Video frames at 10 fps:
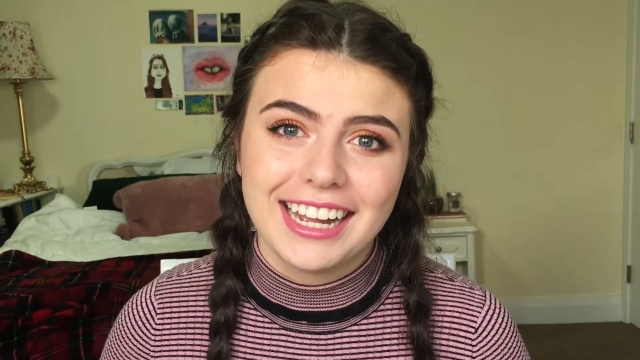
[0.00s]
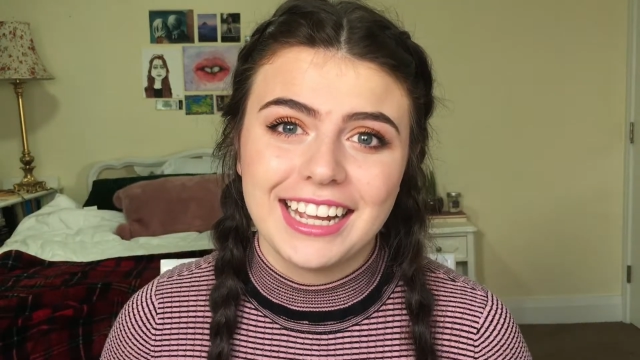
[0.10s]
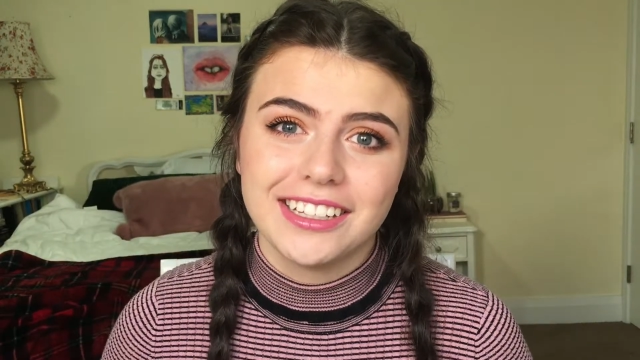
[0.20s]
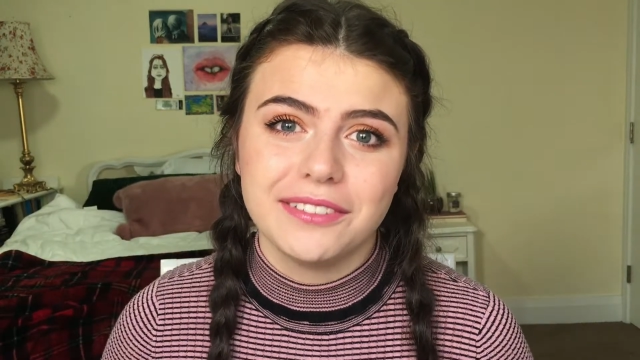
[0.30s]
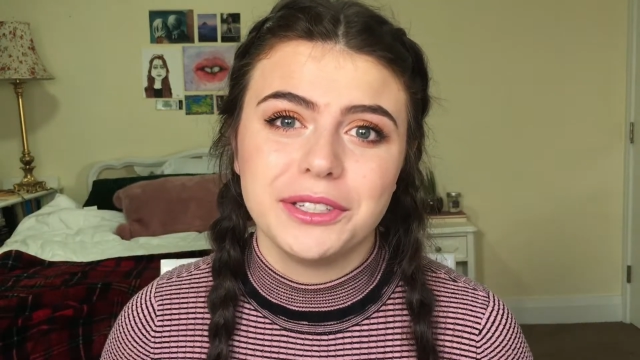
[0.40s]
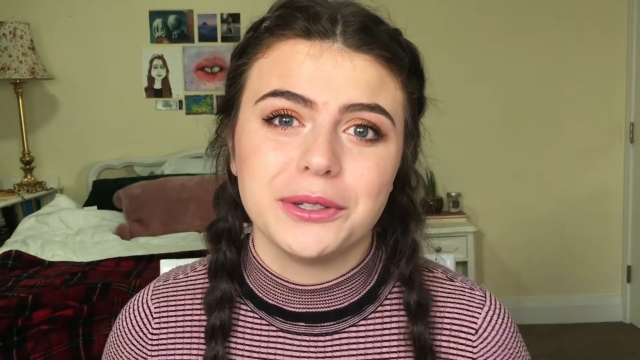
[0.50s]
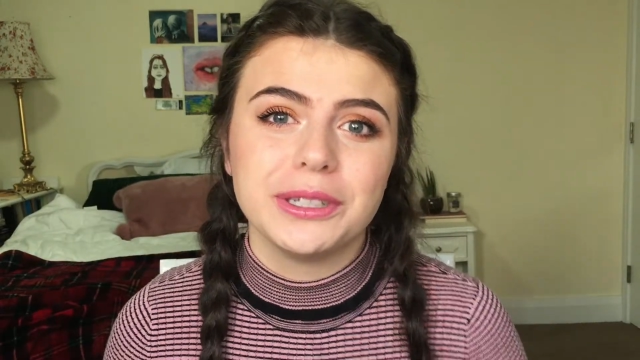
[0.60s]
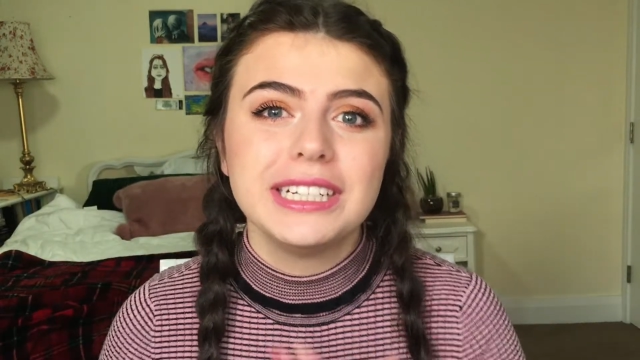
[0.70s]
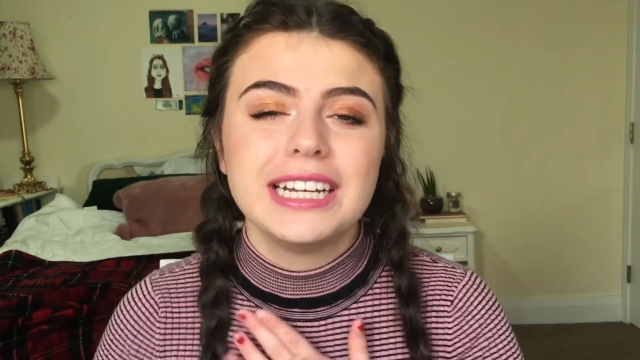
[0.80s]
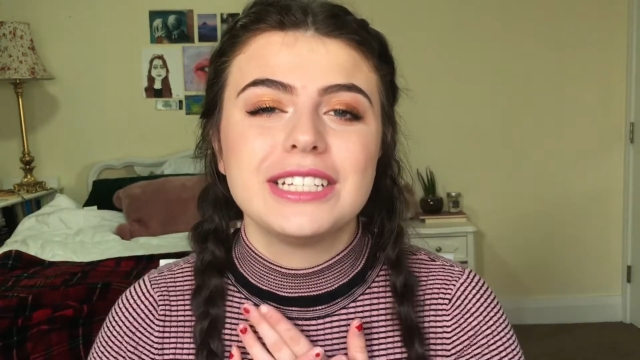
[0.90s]
I love
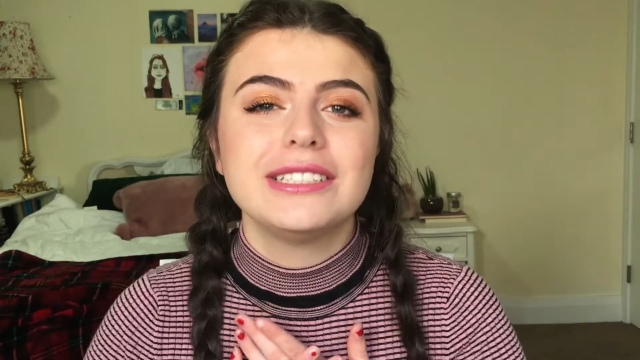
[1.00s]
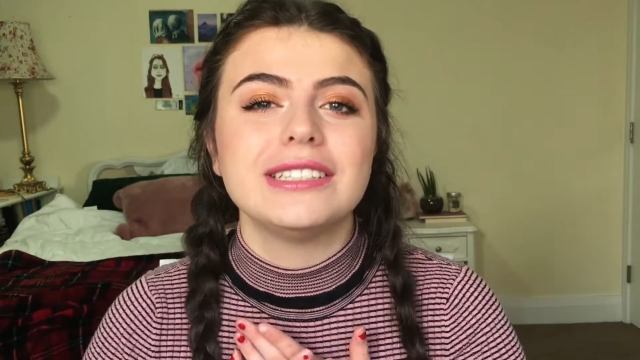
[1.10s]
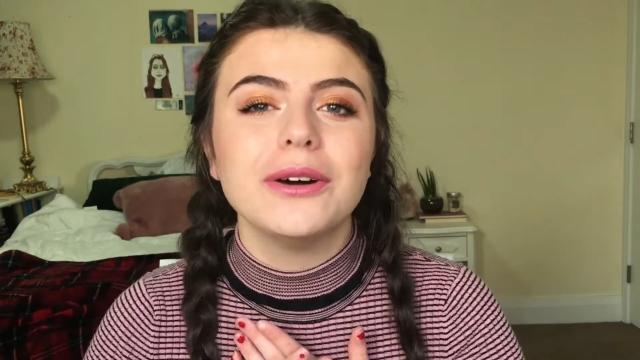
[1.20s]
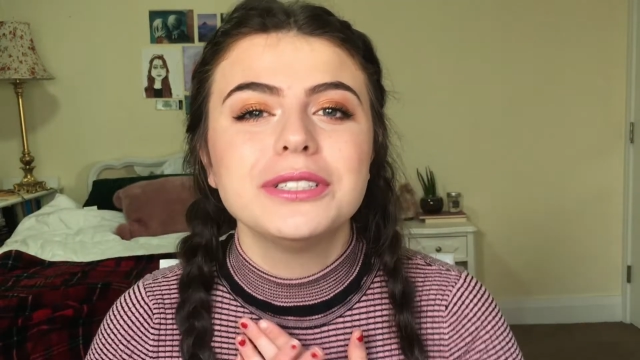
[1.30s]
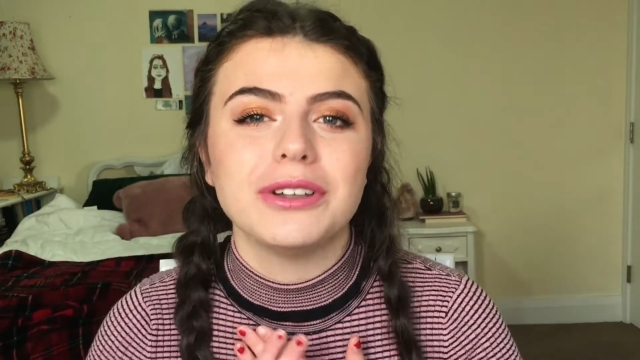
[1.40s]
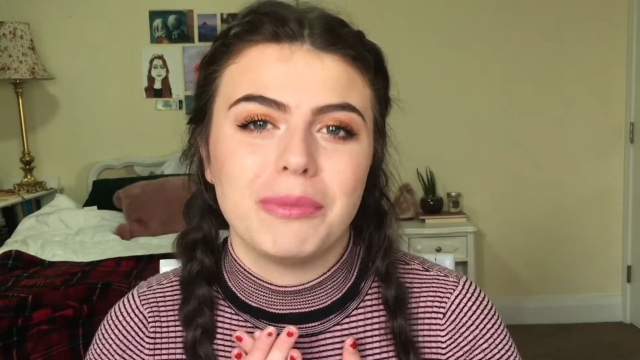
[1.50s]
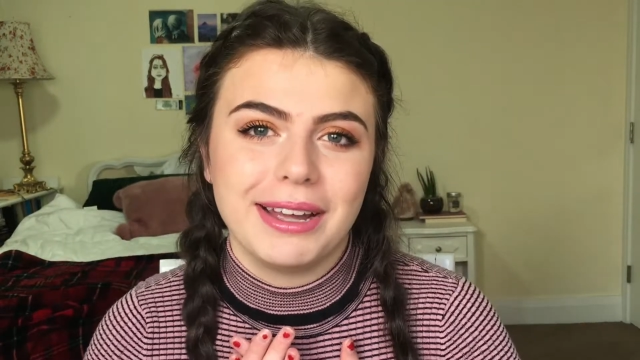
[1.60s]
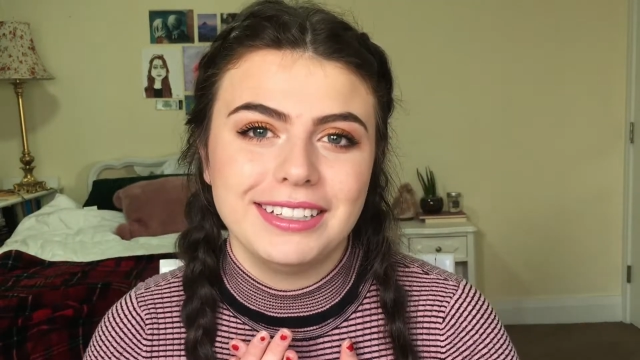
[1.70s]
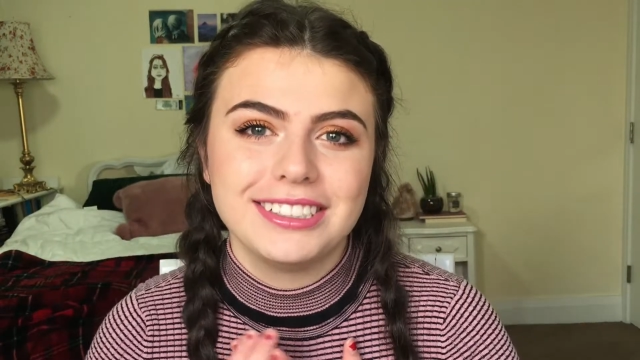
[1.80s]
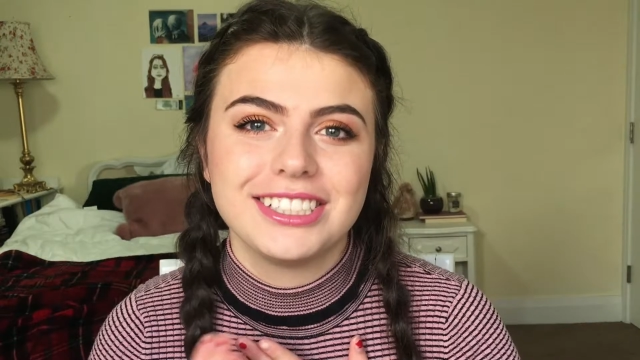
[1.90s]
you so, so
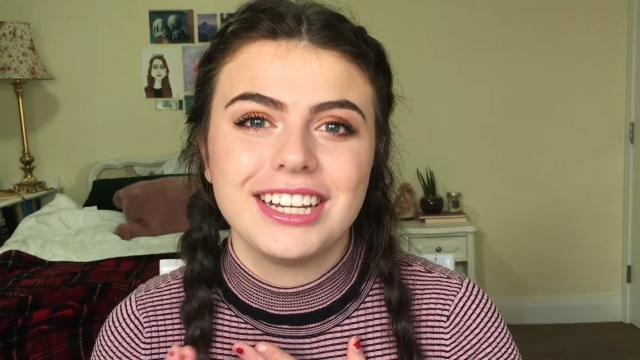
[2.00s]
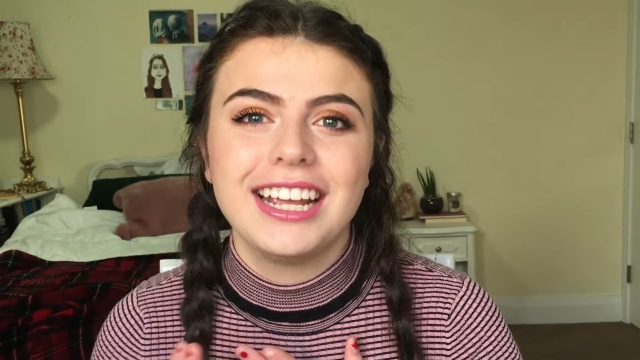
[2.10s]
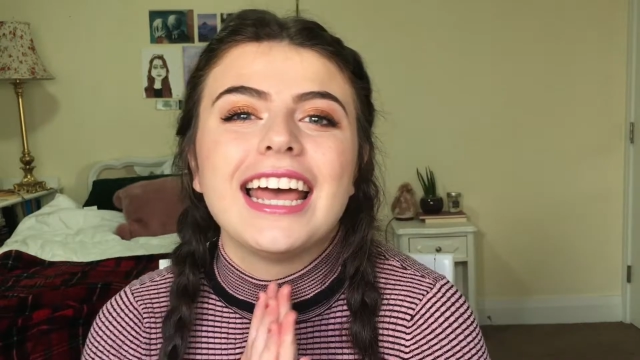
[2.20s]
much,